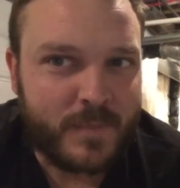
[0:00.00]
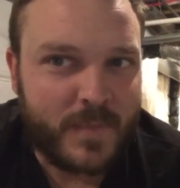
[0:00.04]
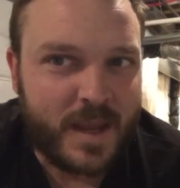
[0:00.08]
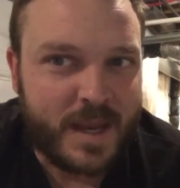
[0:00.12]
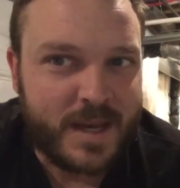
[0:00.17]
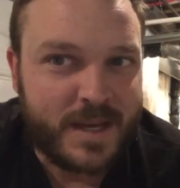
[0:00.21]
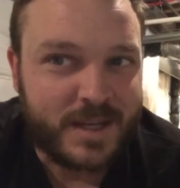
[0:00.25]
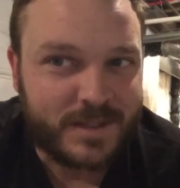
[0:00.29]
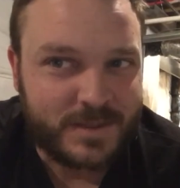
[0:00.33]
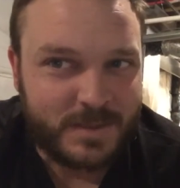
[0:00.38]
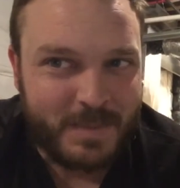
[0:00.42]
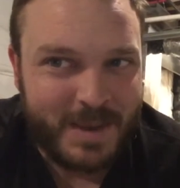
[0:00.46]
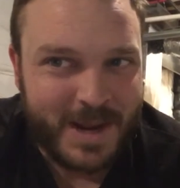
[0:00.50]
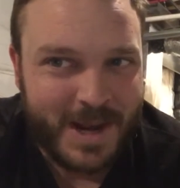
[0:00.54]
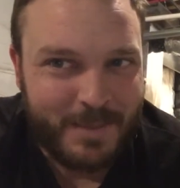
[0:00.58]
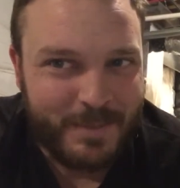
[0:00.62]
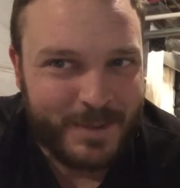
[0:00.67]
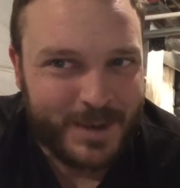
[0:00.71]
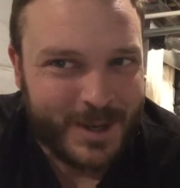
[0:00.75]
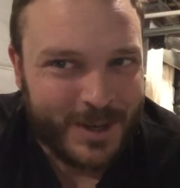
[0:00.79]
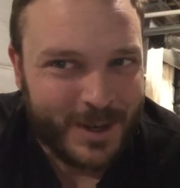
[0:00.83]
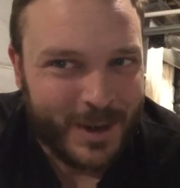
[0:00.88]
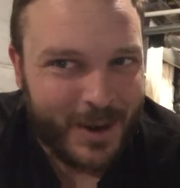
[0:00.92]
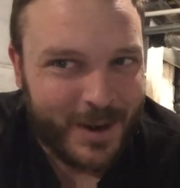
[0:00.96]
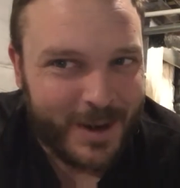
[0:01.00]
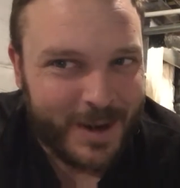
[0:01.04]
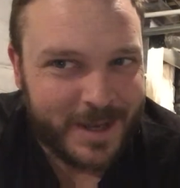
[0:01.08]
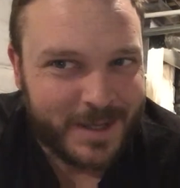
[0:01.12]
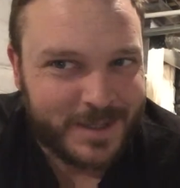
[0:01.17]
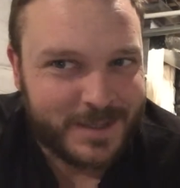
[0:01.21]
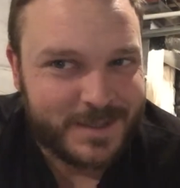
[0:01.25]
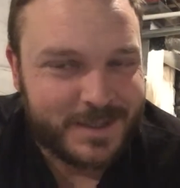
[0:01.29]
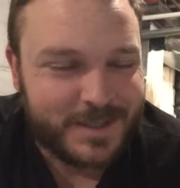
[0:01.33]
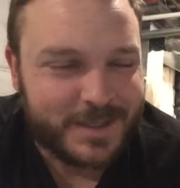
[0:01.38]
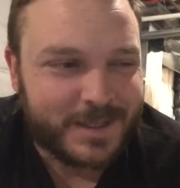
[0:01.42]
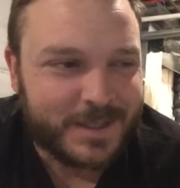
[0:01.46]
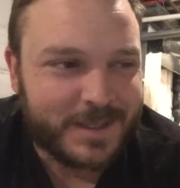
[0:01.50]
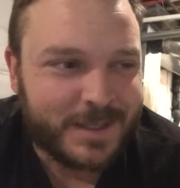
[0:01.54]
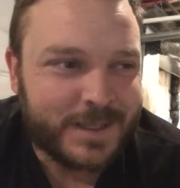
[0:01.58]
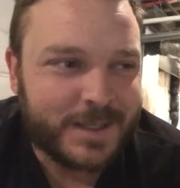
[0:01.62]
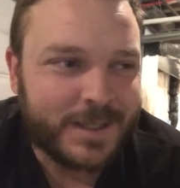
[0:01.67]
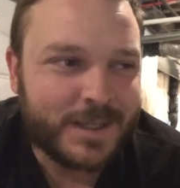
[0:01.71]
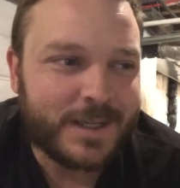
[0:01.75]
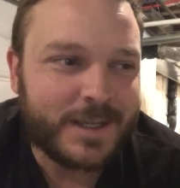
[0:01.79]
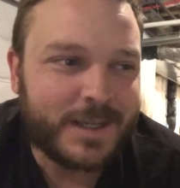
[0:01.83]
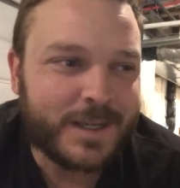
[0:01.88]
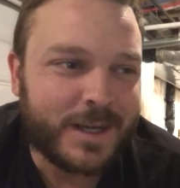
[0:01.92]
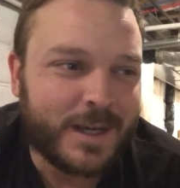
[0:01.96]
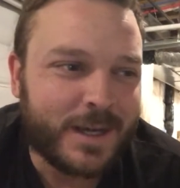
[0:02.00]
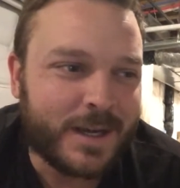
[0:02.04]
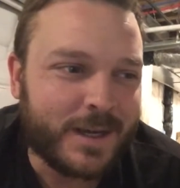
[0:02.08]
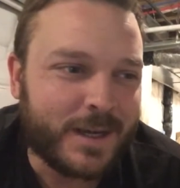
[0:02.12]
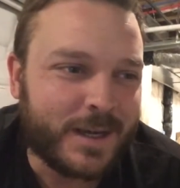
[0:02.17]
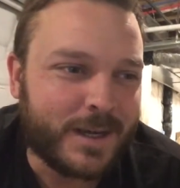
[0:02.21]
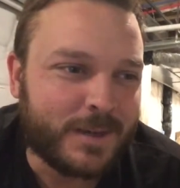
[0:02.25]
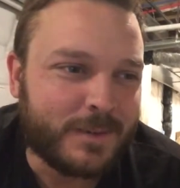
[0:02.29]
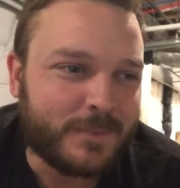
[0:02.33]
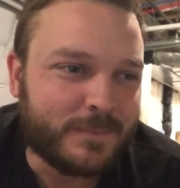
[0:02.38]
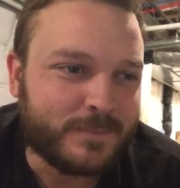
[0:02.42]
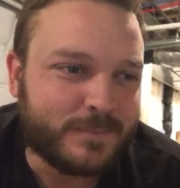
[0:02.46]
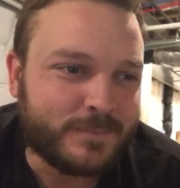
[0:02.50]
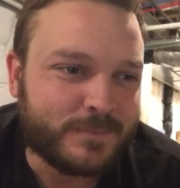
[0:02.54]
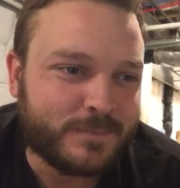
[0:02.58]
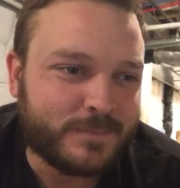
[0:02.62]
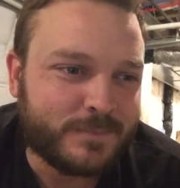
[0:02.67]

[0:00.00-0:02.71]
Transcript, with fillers: it doesn't mean I'm a good artist. Um,